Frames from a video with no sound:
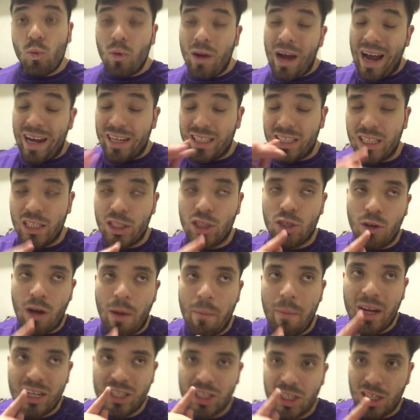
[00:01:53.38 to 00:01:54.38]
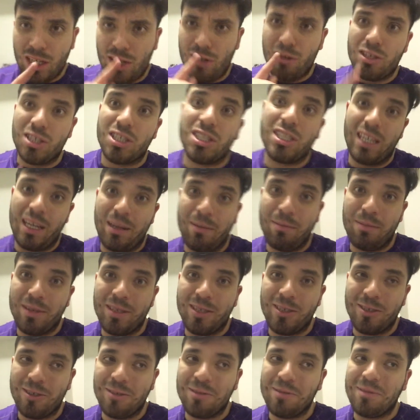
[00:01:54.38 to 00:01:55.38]
actually, so I'm actually going to go to sleep.
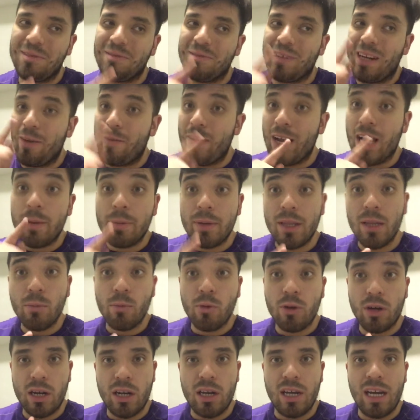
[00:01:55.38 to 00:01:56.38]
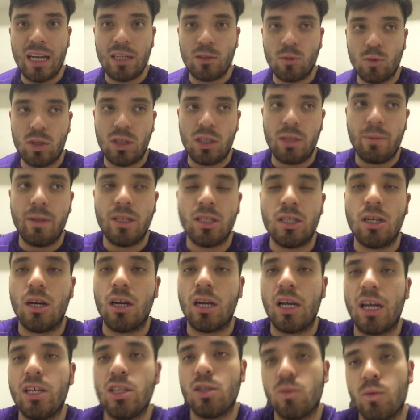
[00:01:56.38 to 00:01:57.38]
So when I wake up in the morning, you guys will see me
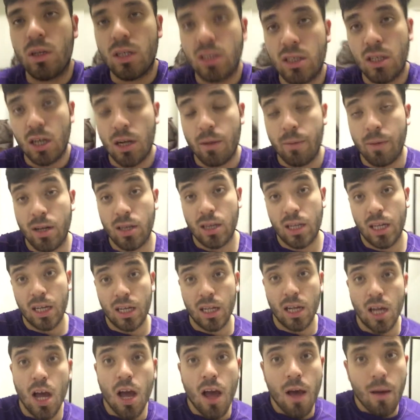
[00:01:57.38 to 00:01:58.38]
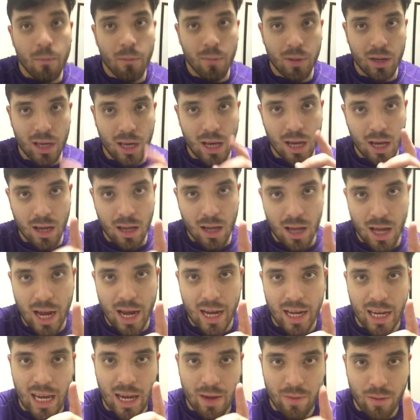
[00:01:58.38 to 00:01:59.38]
talking. I just want to talk about that. But yeah, I
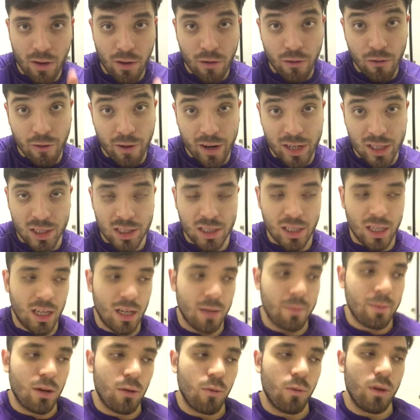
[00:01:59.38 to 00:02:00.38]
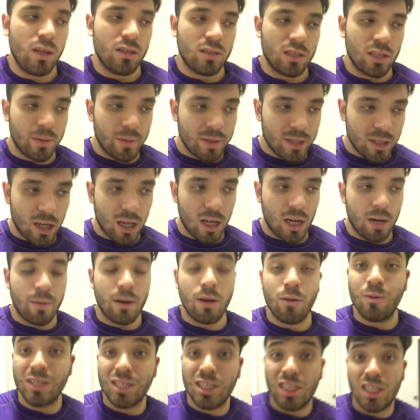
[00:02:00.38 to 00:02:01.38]
gave you a fresh thing about what I was going to be talking
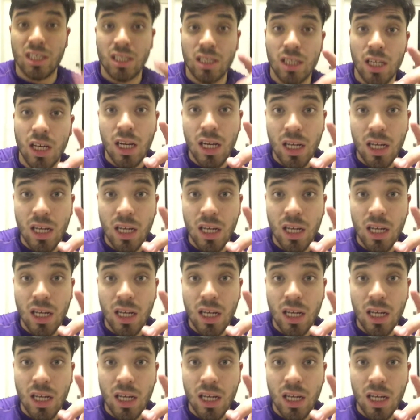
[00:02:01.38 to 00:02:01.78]
about, which is